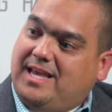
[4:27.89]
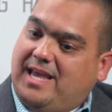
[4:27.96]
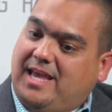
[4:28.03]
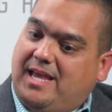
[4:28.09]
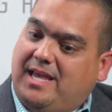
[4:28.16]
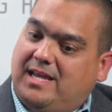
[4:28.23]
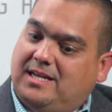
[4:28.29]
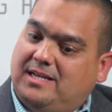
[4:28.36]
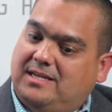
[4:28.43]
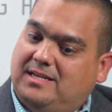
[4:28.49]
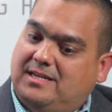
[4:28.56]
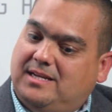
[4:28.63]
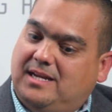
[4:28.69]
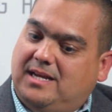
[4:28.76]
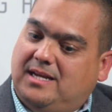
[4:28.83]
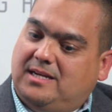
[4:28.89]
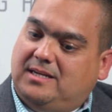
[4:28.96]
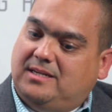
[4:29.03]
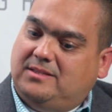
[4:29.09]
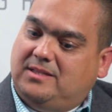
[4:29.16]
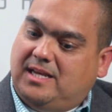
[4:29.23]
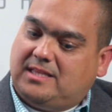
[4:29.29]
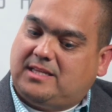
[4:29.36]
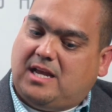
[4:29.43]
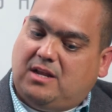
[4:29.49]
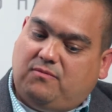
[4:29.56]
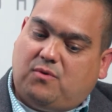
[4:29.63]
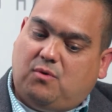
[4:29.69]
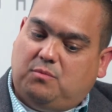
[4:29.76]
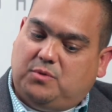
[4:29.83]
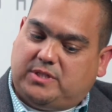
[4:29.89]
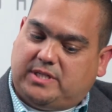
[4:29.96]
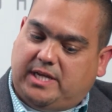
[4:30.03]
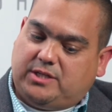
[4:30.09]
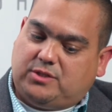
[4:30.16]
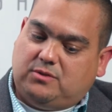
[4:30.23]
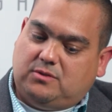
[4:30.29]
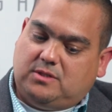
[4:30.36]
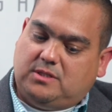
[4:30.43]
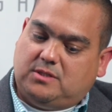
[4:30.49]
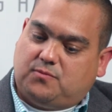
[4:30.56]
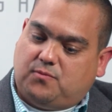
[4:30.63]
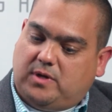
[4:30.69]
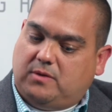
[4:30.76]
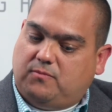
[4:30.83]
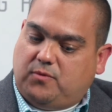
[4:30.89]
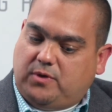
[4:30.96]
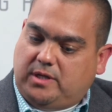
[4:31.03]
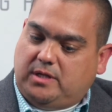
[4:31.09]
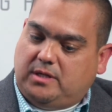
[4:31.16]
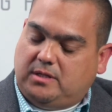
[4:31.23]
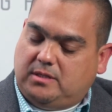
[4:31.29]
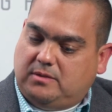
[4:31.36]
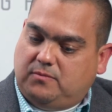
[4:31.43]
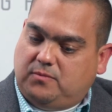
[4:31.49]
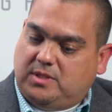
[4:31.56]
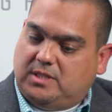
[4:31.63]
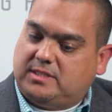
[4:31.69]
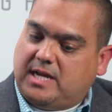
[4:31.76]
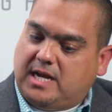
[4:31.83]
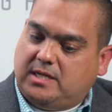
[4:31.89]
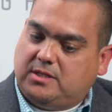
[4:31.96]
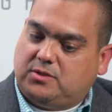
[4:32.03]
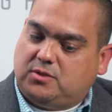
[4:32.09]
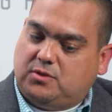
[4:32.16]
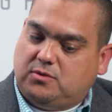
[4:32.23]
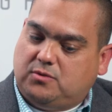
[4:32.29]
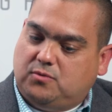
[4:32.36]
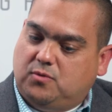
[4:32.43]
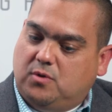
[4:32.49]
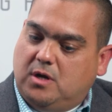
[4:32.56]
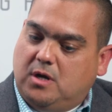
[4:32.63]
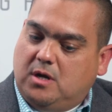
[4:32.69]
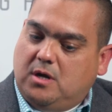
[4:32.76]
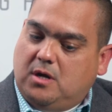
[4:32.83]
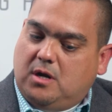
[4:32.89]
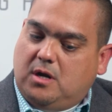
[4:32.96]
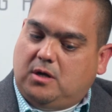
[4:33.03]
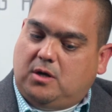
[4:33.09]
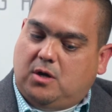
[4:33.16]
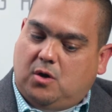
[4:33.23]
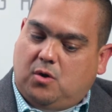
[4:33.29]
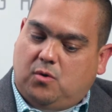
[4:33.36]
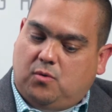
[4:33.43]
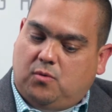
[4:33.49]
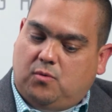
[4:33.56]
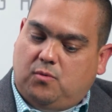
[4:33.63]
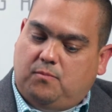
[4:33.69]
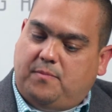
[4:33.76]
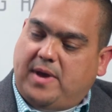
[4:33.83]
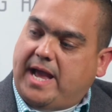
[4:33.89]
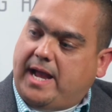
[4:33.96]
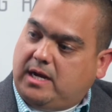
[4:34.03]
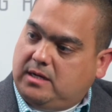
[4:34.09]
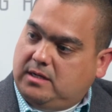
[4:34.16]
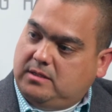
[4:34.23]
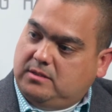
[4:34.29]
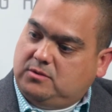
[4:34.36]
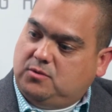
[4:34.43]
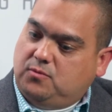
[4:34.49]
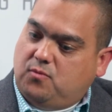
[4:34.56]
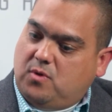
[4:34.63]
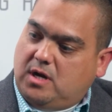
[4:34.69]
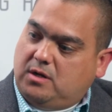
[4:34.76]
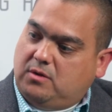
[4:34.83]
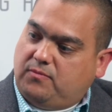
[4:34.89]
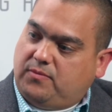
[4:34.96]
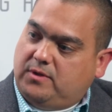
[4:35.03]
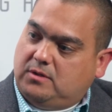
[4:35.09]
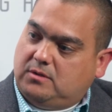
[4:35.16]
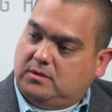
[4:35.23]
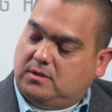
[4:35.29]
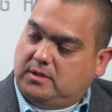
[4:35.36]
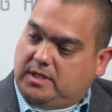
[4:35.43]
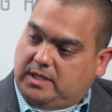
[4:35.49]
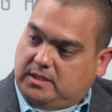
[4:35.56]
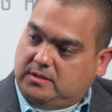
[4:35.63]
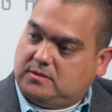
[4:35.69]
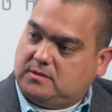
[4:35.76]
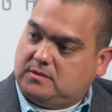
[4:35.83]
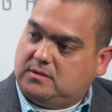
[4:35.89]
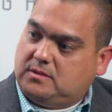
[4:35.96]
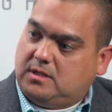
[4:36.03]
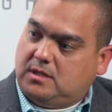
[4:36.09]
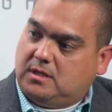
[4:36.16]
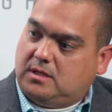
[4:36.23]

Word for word: And that kind of conversation is when we decided to go back to one of his